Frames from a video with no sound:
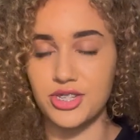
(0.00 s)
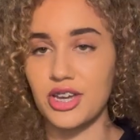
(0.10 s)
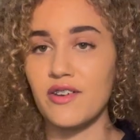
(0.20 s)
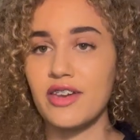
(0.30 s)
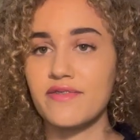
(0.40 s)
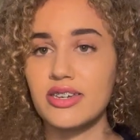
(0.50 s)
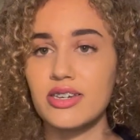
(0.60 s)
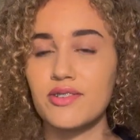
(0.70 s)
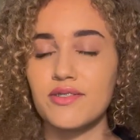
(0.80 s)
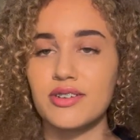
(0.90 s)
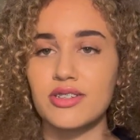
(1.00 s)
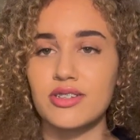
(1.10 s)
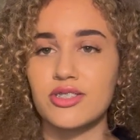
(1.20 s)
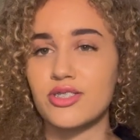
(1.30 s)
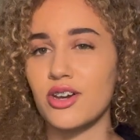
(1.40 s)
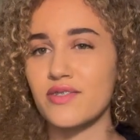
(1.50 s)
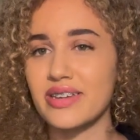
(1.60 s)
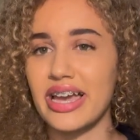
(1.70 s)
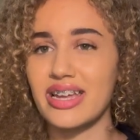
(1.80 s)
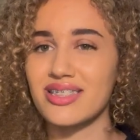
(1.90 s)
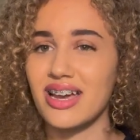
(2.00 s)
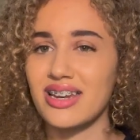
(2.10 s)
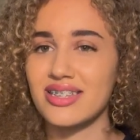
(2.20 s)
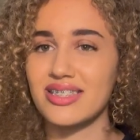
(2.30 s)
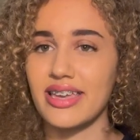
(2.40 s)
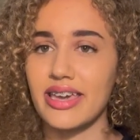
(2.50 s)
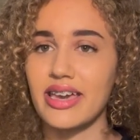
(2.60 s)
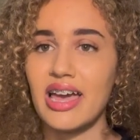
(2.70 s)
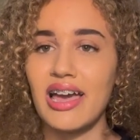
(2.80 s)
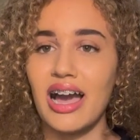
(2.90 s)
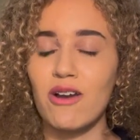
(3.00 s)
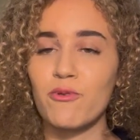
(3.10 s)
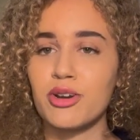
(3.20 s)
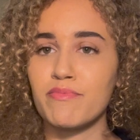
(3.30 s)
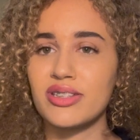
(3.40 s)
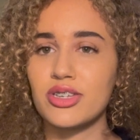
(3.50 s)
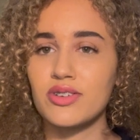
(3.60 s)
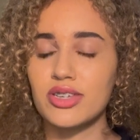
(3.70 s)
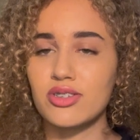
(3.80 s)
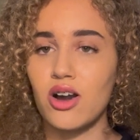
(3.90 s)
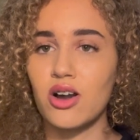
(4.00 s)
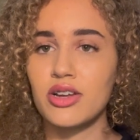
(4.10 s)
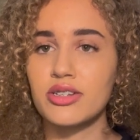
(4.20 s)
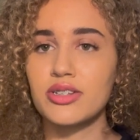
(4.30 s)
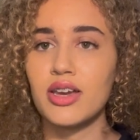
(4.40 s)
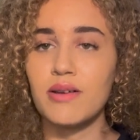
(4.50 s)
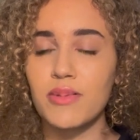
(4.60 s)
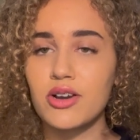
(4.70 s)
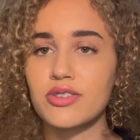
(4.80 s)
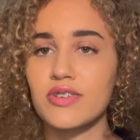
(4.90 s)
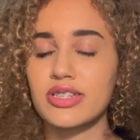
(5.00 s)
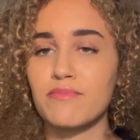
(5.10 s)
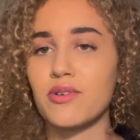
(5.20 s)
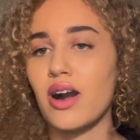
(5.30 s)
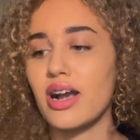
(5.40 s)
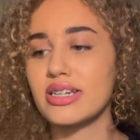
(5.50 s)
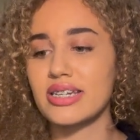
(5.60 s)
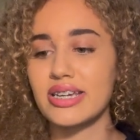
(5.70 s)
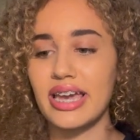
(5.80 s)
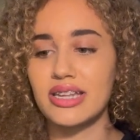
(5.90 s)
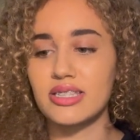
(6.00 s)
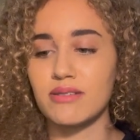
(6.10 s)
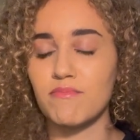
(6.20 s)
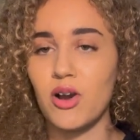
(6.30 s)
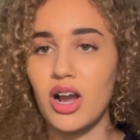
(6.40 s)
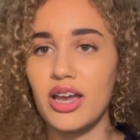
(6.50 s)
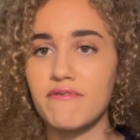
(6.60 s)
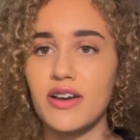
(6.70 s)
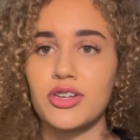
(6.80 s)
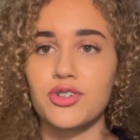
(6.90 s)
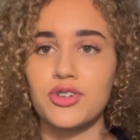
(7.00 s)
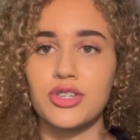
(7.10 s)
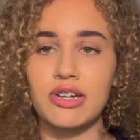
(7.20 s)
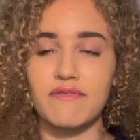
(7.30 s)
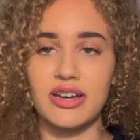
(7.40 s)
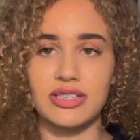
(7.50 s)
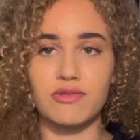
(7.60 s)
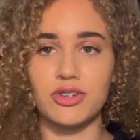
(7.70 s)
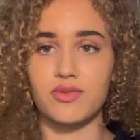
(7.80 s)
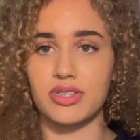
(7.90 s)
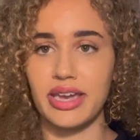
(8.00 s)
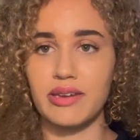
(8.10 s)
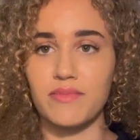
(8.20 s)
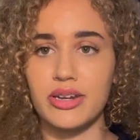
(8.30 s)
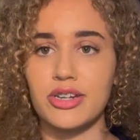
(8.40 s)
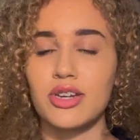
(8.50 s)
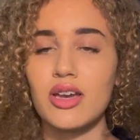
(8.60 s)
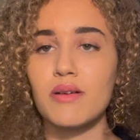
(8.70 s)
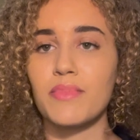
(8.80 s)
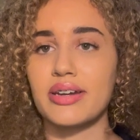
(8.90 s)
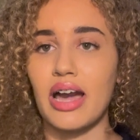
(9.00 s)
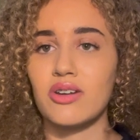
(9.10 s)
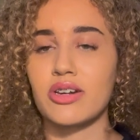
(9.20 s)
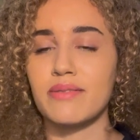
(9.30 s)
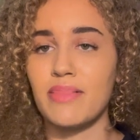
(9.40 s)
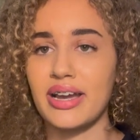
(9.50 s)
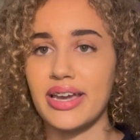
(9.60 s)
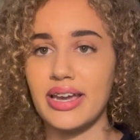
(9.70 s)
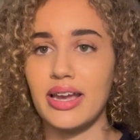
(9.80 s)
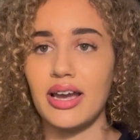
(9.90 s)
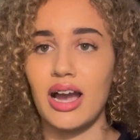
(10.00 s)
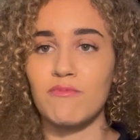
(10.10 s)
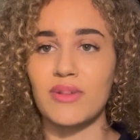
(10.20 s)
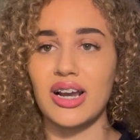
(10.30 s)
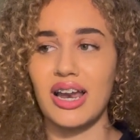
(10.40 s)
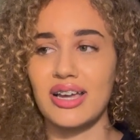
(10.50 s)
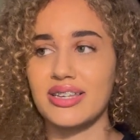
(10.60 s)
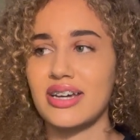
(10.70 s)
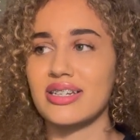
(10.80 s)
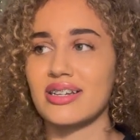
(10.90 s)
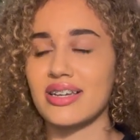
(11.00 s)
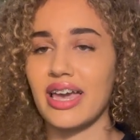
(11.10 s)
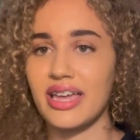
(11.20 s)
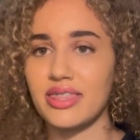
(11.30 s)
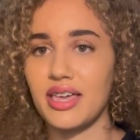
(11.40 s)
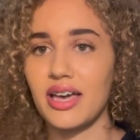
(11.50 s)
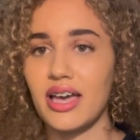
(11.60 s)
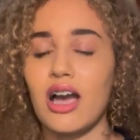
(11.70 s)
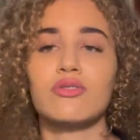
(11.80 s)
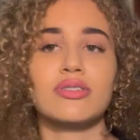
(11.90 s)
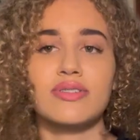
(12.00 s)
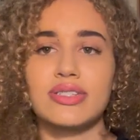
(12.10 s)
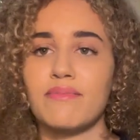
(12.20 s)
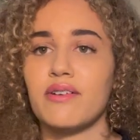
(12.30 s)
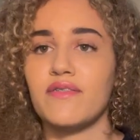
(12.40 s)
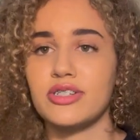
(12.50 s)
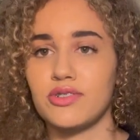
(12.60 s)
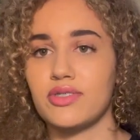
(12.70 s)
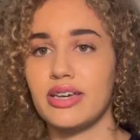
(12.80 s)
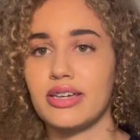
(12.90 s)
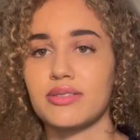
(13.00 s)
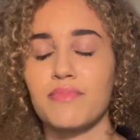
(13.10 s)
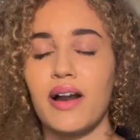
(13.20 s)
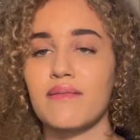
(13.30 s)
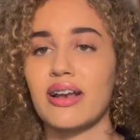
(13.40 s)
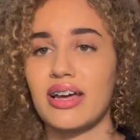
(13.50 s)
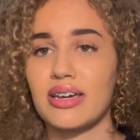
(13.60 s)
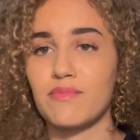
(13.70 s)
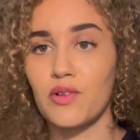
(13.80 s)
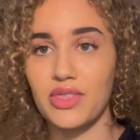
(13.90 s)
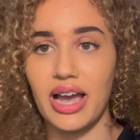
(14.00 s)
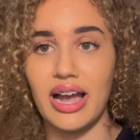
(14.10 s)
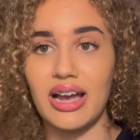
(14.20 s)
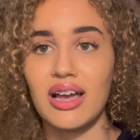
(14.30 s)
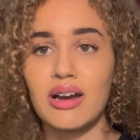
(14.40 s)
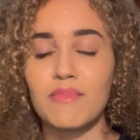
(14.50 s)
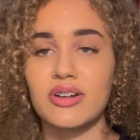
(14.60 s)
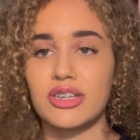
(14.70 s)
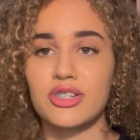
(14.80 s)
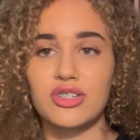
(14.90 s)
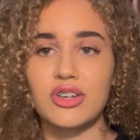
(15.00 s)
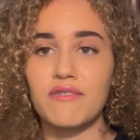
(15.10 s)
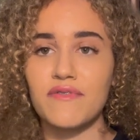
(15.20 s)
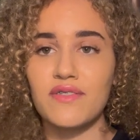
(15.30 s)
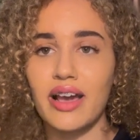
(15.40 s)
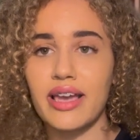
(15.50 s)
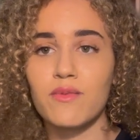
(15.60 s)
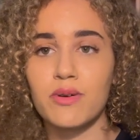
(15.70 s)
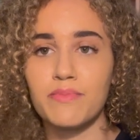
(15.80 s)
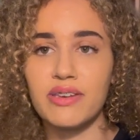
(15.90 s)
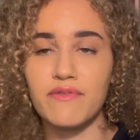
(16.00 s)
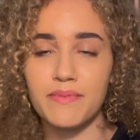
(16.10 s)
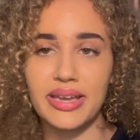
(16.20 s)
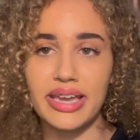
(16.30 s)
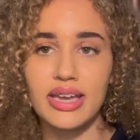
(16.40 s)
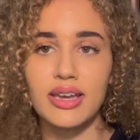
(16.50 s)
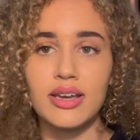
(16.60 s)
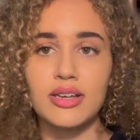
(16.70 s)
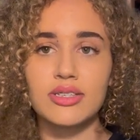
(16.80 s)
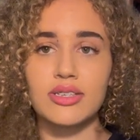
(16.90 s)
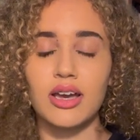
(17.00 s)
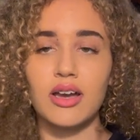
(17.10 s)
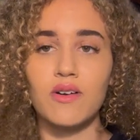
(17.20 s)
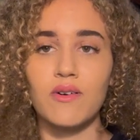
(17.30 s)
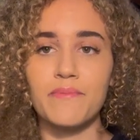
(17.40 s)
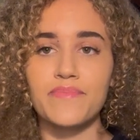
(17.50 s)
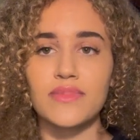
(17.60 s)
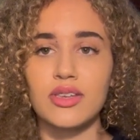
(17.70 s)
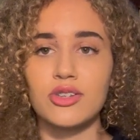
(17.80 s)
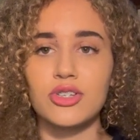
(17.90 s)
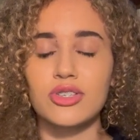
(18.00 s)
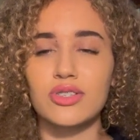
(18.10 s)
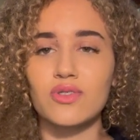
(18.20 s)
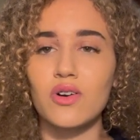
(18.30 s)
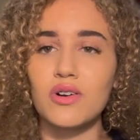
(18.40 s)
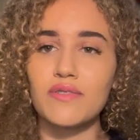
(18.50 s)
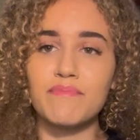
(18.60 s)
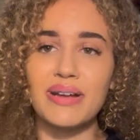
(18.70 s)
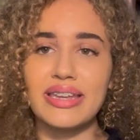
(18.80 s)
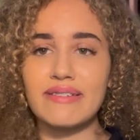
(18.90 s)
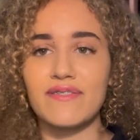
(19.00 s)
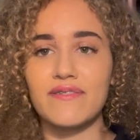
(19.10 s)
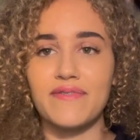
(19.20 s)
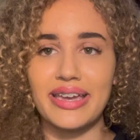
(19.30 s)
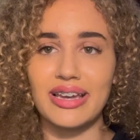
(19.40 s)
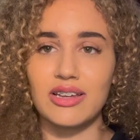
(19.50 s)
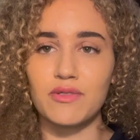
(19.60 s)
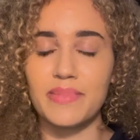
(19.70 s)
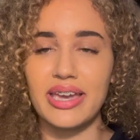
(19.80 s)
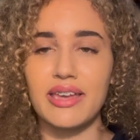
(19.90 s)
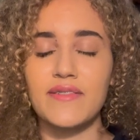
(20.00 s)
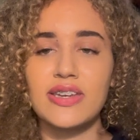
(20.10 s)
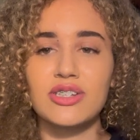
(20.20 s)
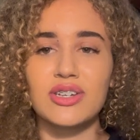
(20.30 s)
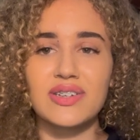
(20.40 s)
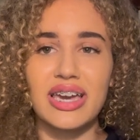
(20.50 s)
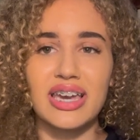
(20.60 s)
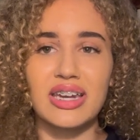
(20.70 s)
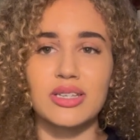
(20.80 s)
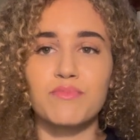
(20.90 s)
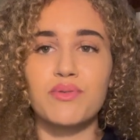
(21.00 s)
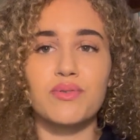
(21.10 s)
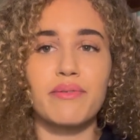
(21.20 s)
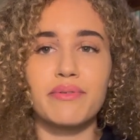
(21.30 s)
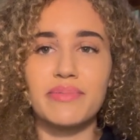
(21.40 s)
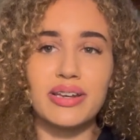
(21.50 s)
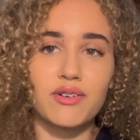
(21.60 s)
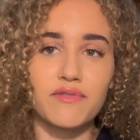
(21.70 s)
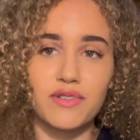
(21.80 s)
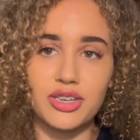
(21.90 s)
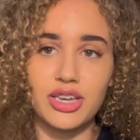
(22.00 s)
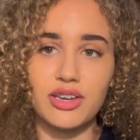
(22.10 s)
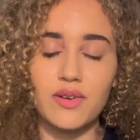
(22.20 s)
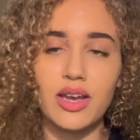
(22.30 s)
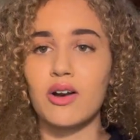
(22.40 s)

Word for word: So if you don't get into LSE, I wouldn't be too disheartened because, for example, I didn't get into my first choice university, which was Cambridge. But now looking back at it, I'm glad I didn't get in there. I'll do a separate video on this, but I'm glad I'm not there because I just don't feel like it would be for me. So just sort of believe in fate a little bit. If you don't get in, it's probably not for you.